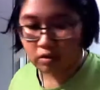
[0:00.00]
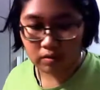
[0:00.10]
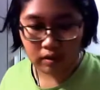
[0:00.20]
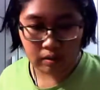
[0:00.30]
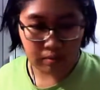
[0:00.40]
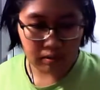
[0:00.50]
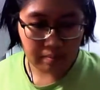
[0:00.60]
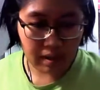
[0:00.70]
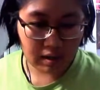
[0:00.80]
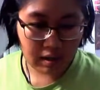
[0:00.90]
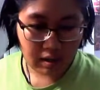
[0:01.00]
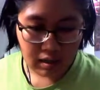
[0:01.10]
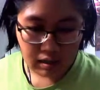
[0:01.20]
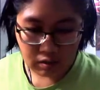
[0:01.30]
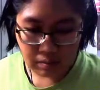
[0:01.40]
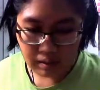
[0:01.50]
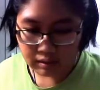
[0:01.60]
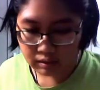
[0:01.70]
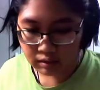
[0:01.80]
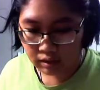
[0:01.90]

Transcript: so that I can put them back the way that they